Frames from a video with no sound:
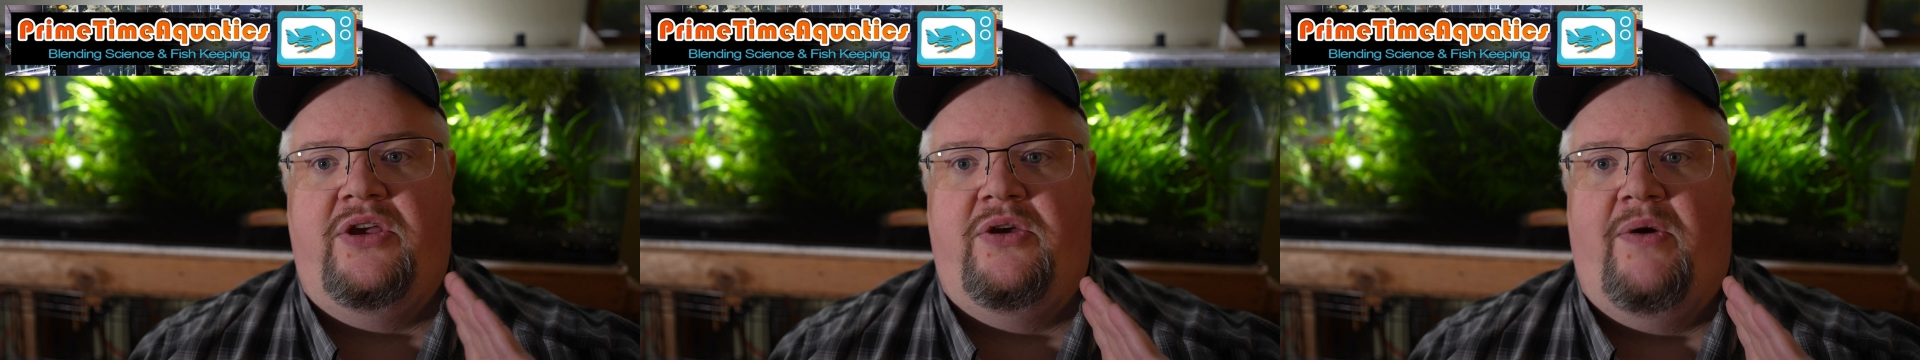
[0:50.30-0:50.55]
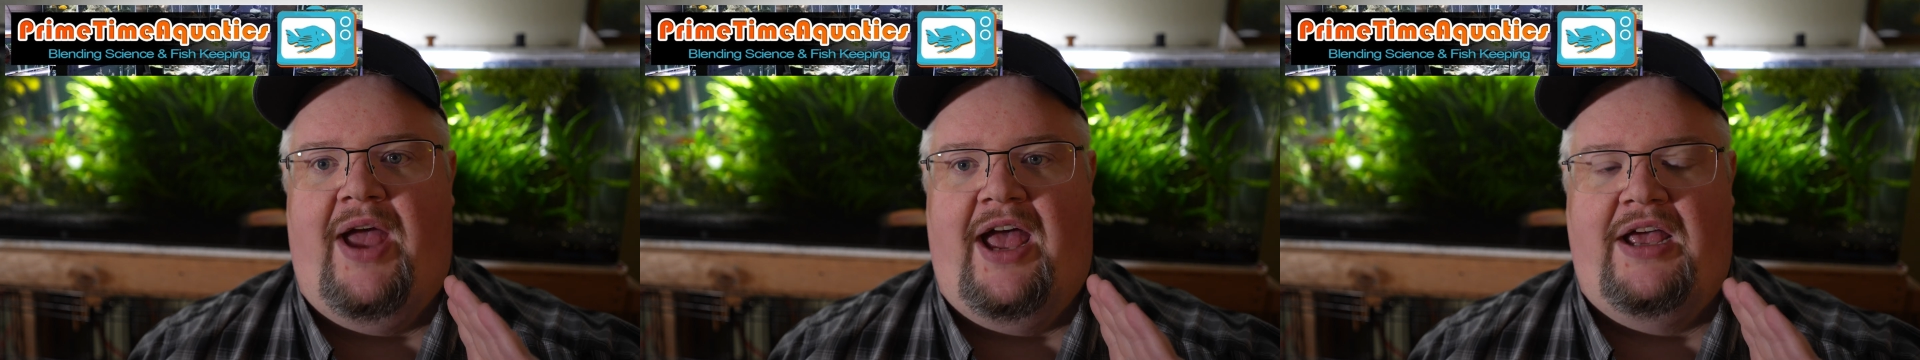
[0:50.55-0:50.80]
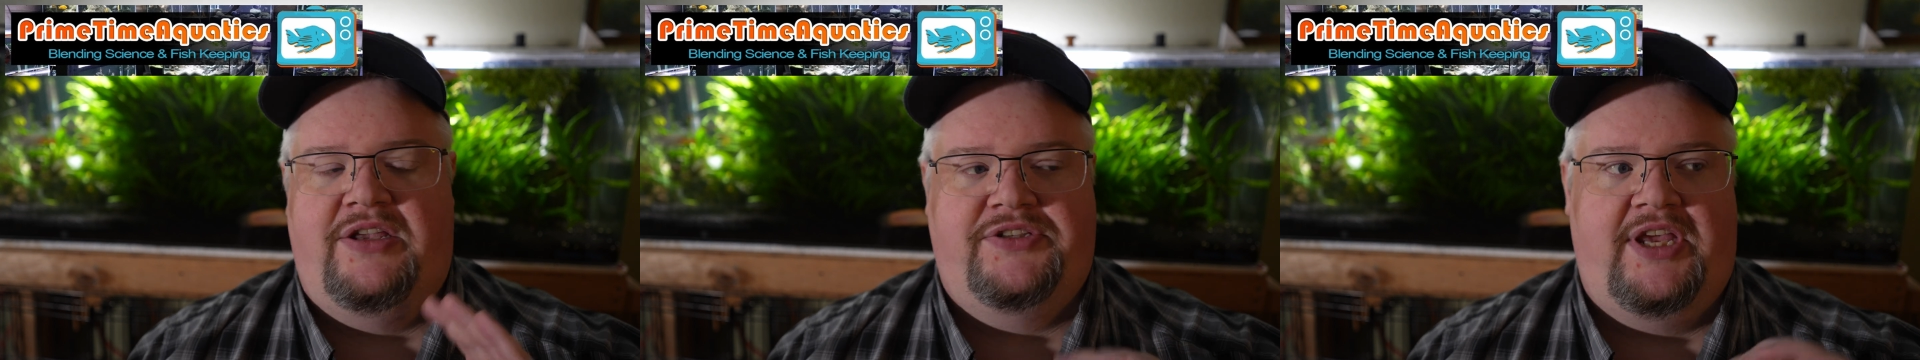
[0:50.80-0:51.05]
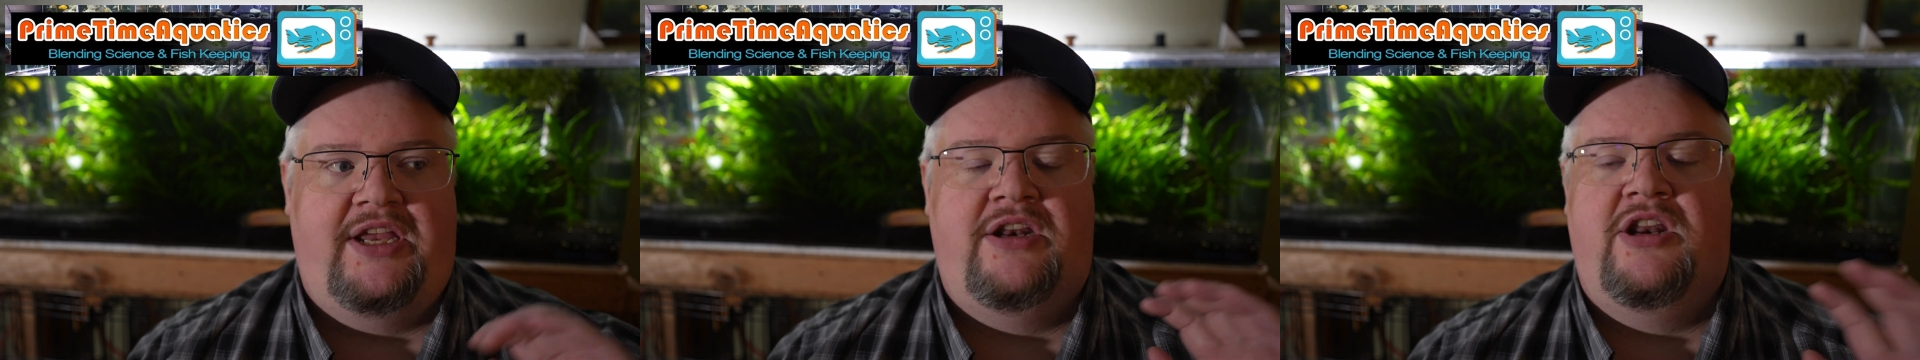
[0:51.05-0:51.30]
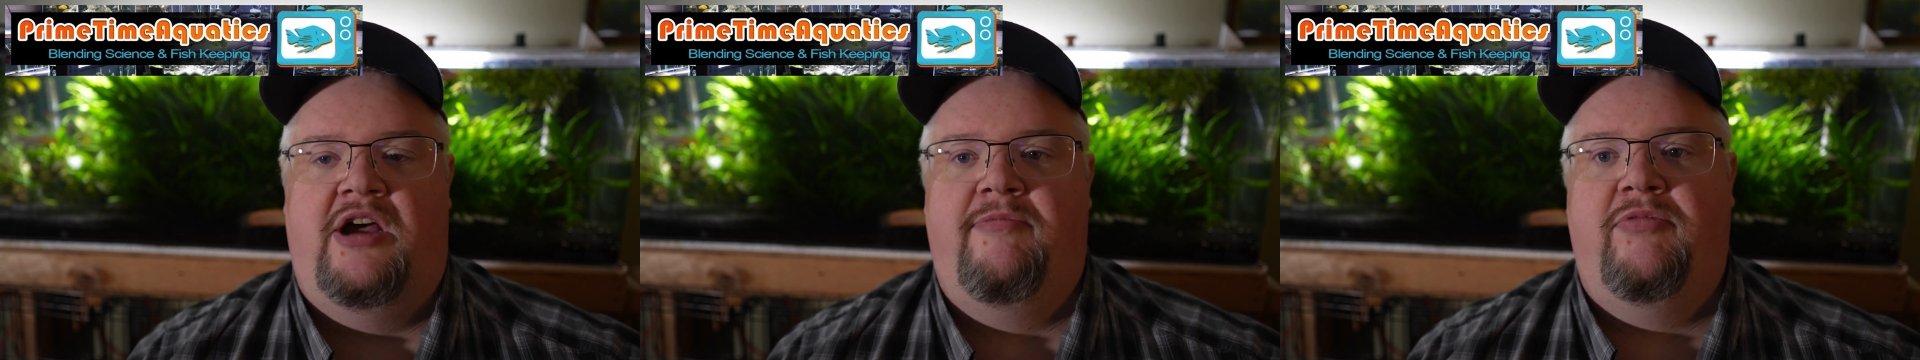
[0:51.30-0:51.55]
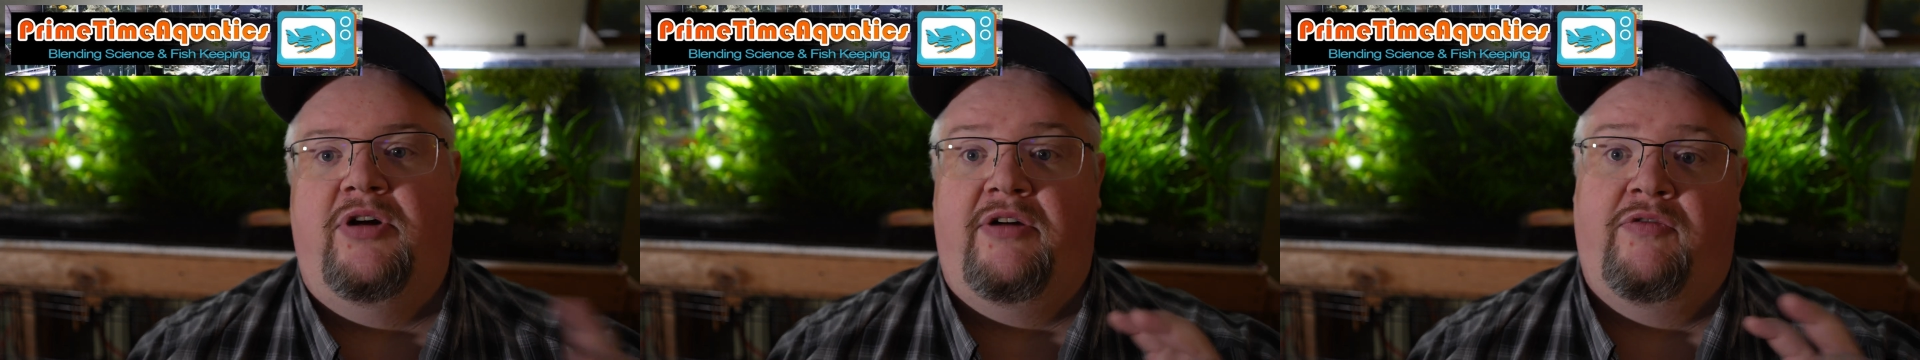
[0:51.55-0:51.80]
who has a
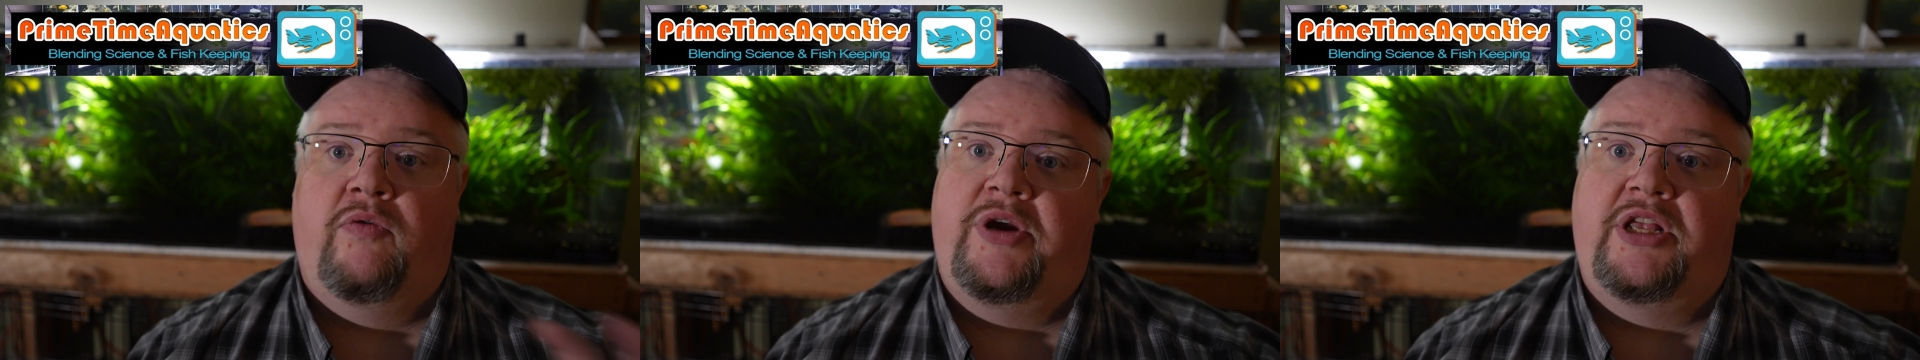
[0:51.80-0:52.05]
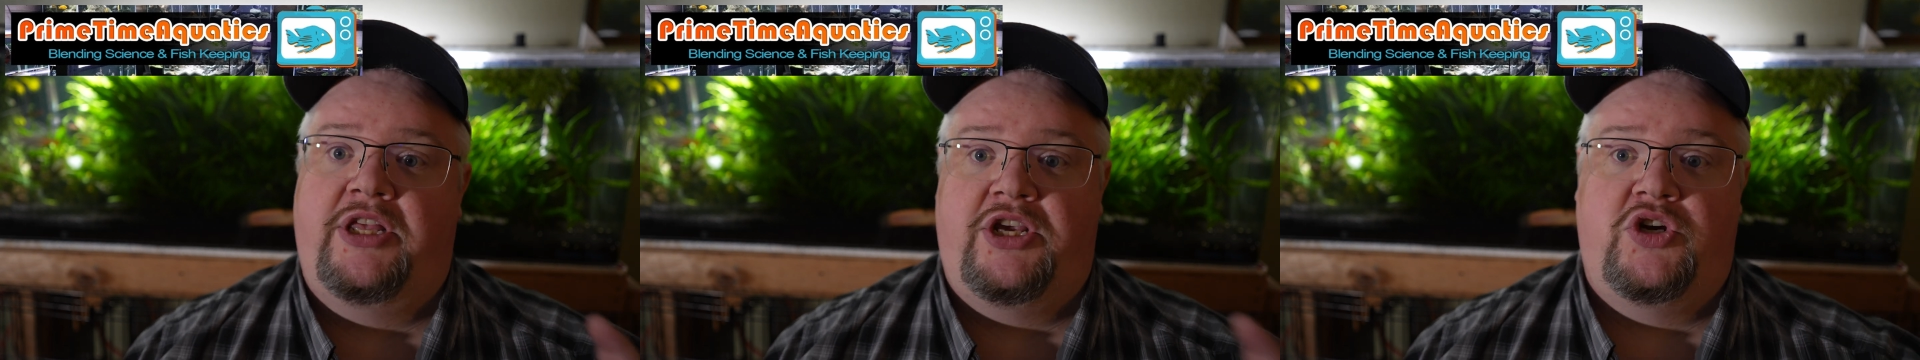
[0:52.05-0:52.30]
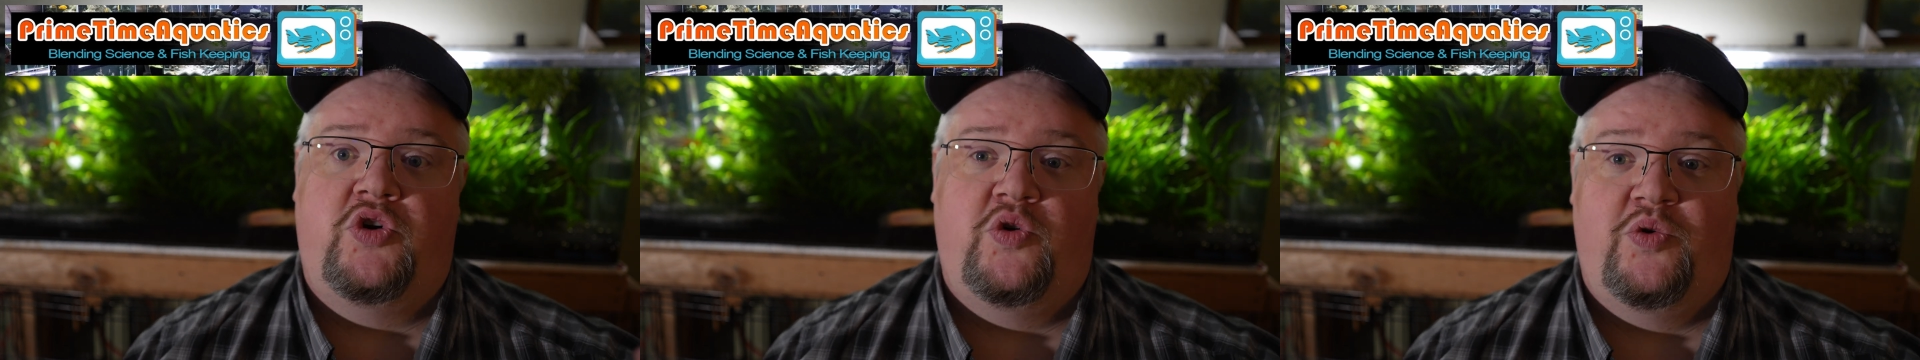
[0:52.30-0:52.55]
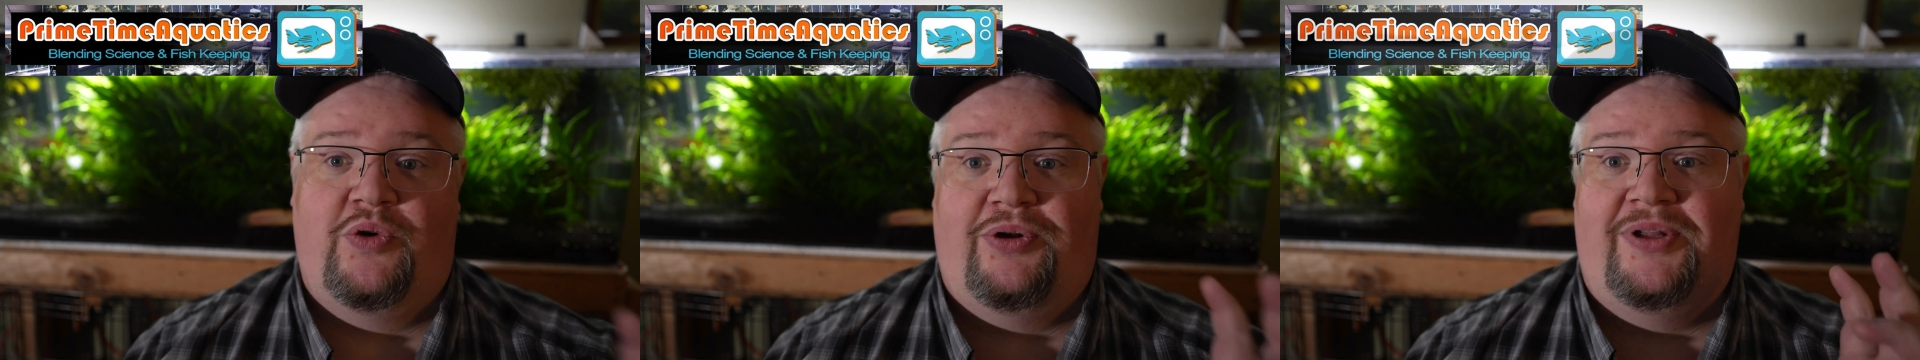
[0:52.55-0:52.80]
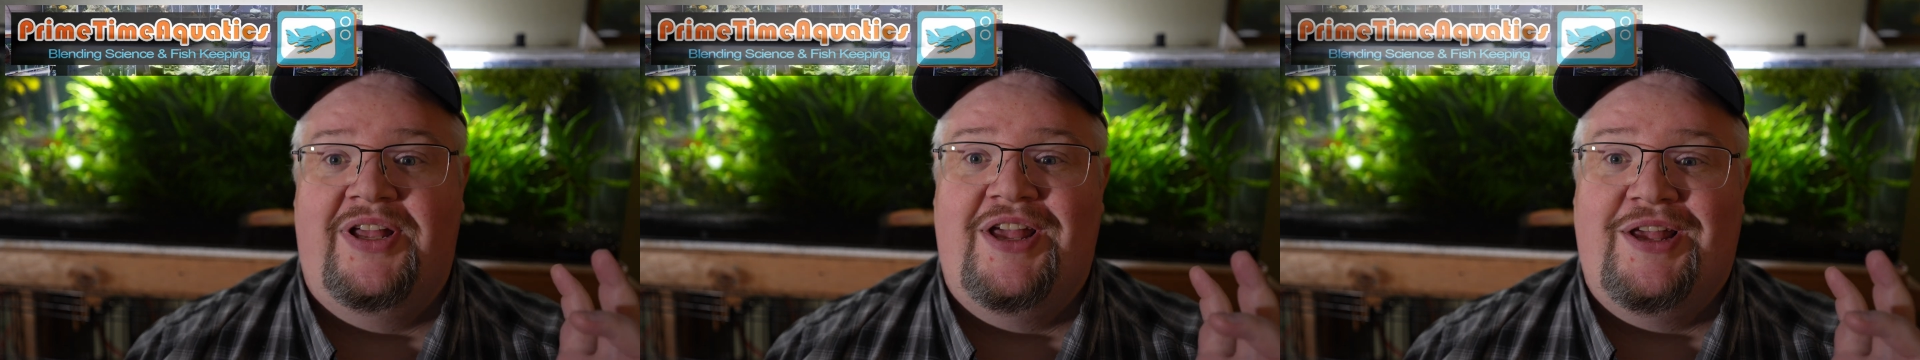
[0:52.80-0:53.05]
number of really cool